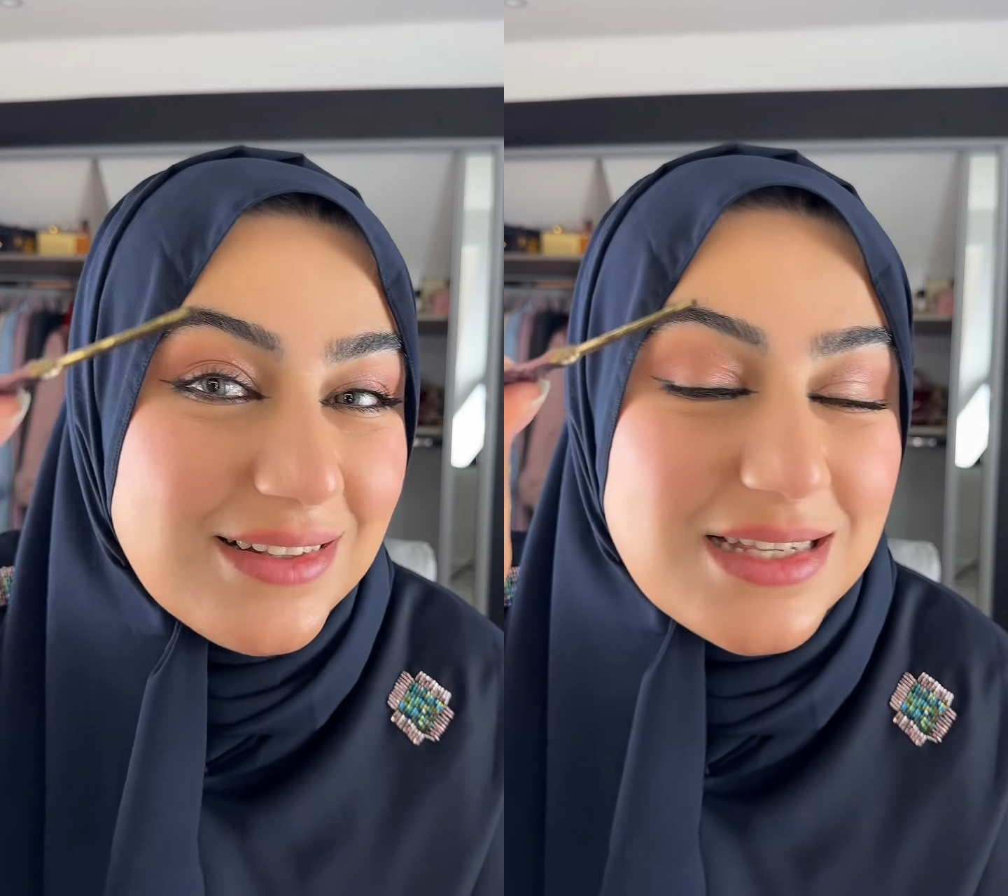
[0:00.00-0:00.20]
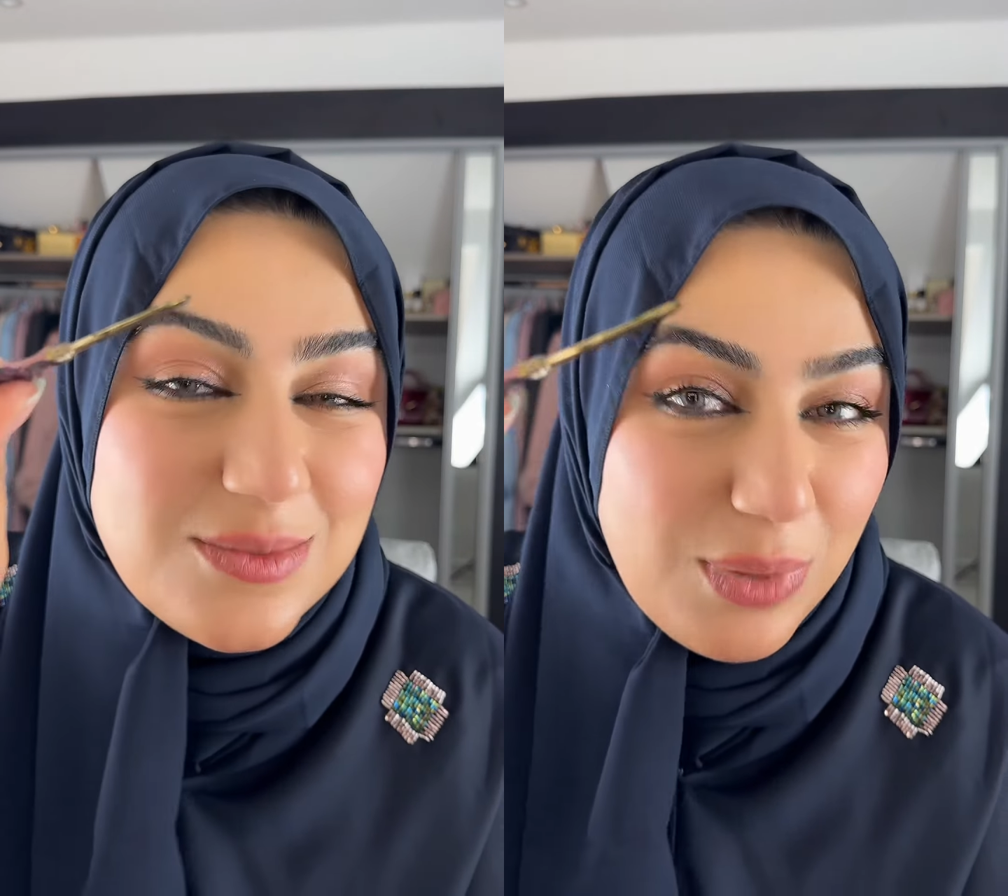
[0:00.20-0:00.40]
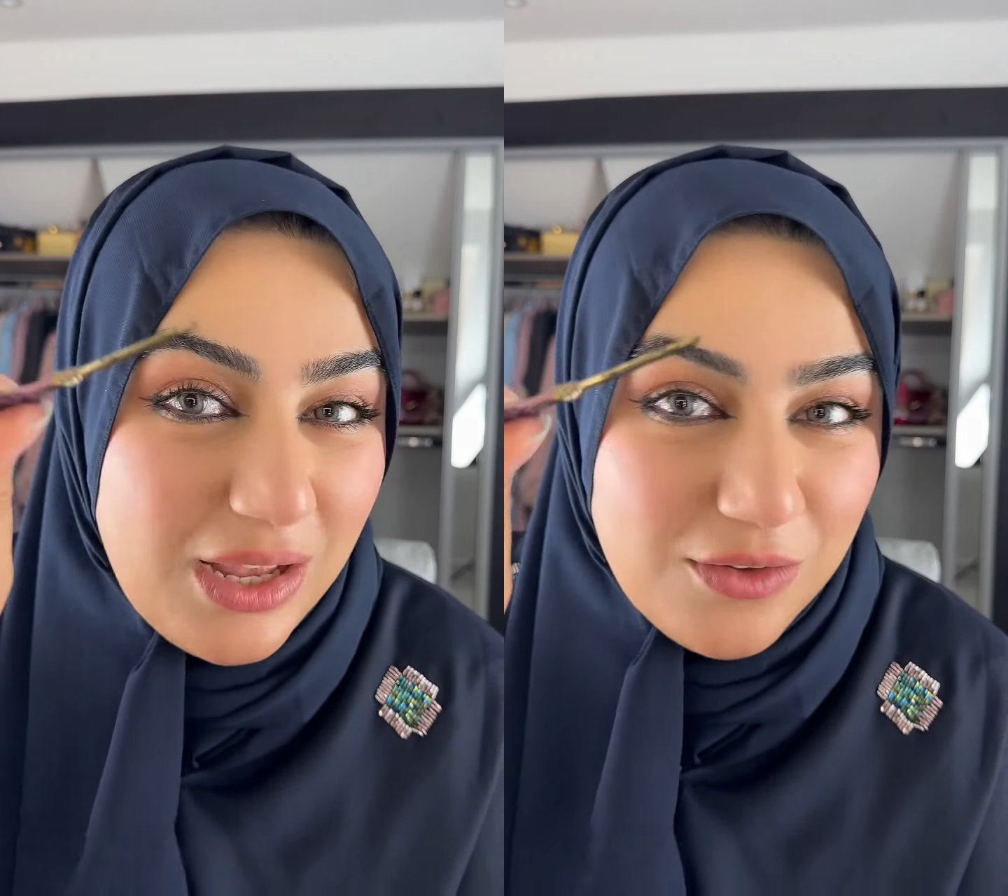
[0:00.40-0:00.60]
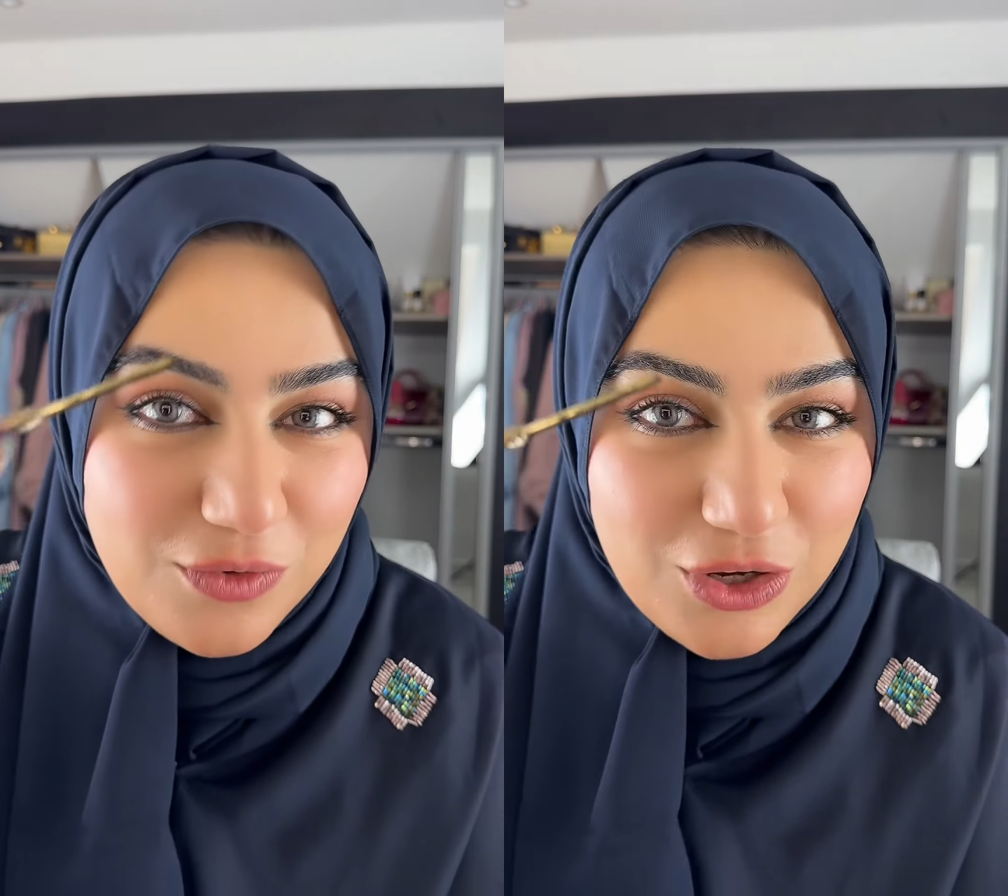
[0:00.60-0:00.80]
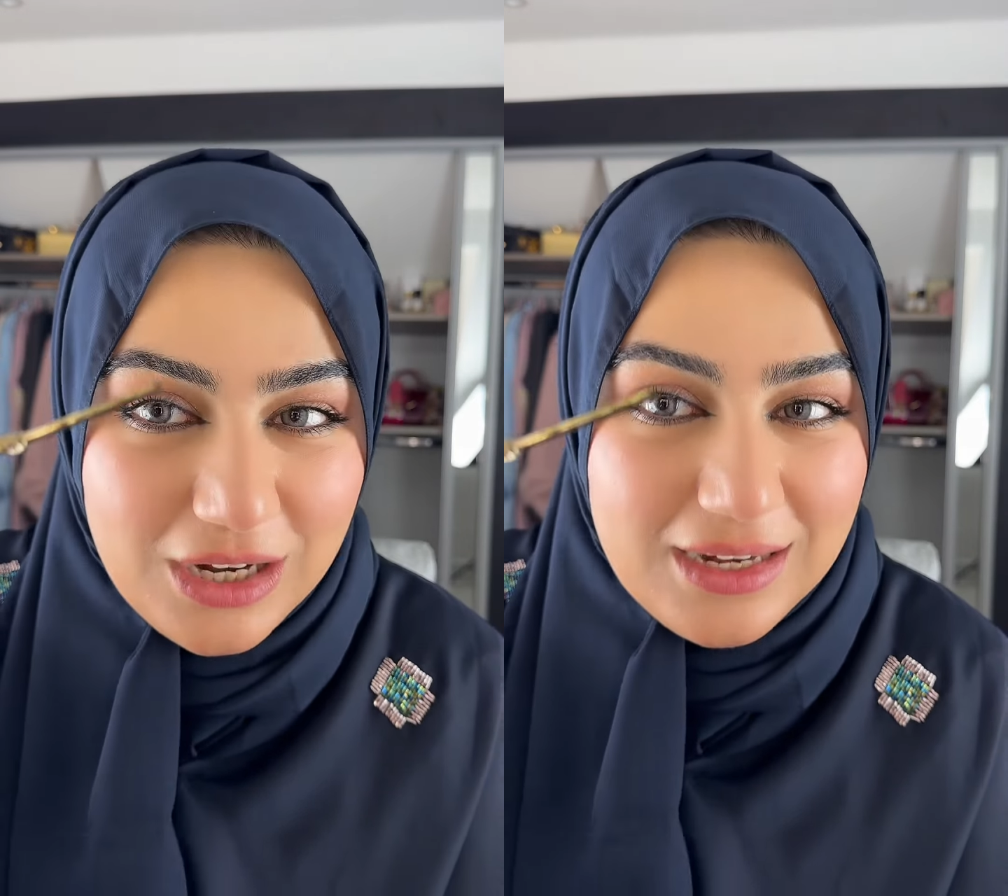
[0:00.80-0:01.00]
speck of
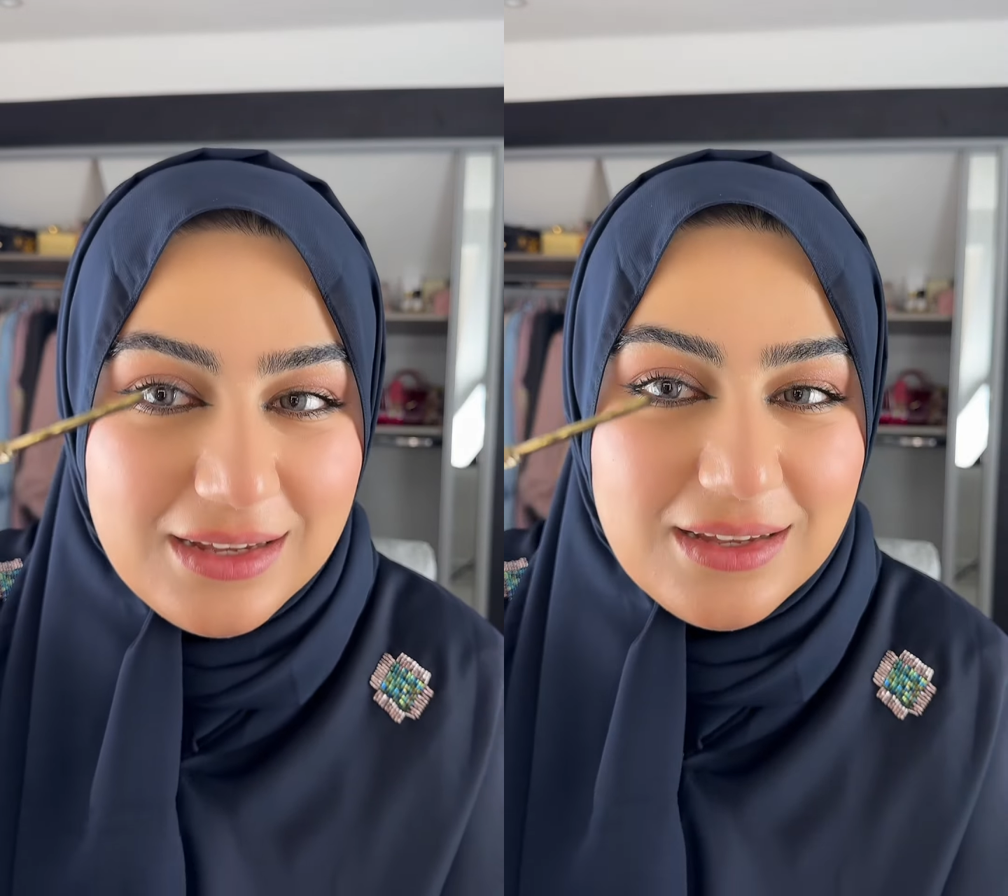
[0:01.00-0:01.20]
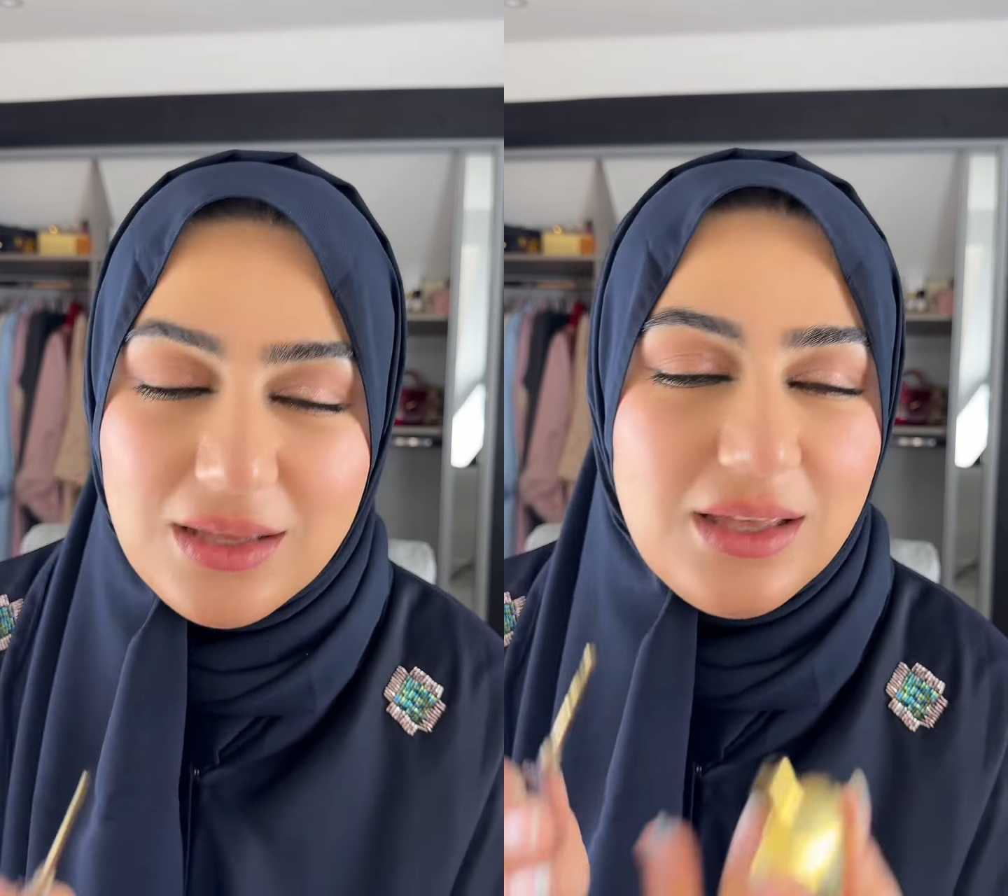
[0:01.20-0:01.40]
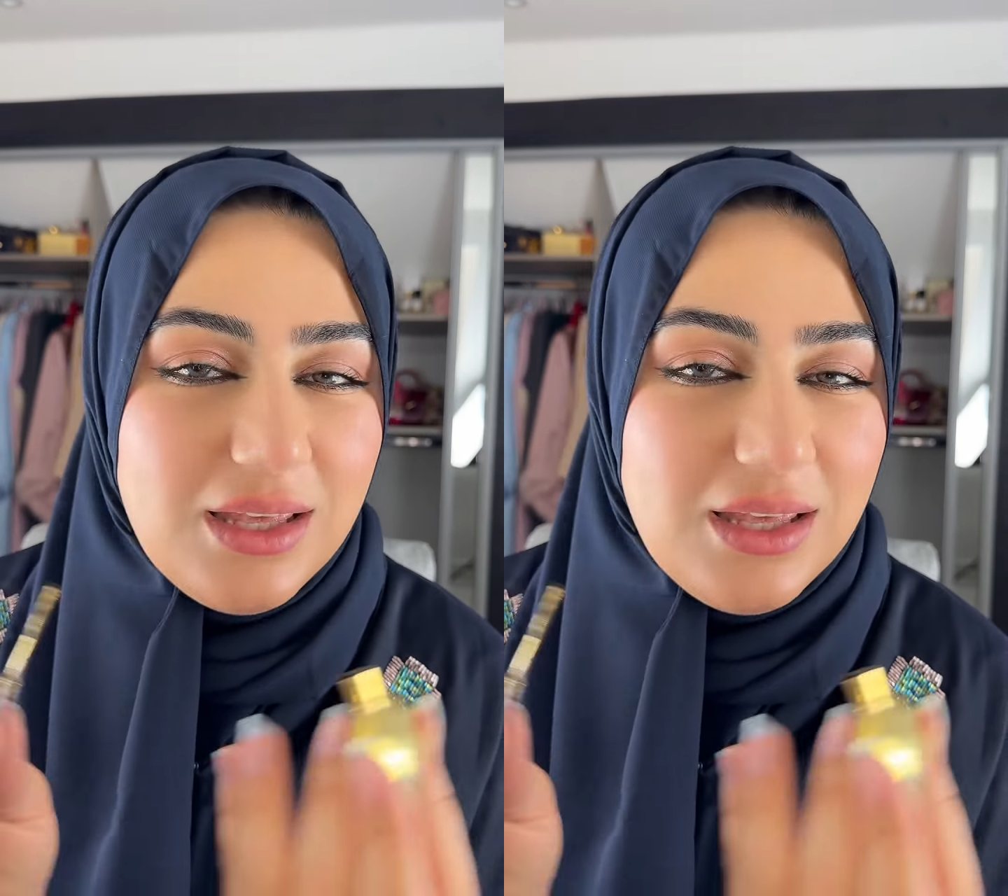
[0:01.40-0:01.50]
Kohl,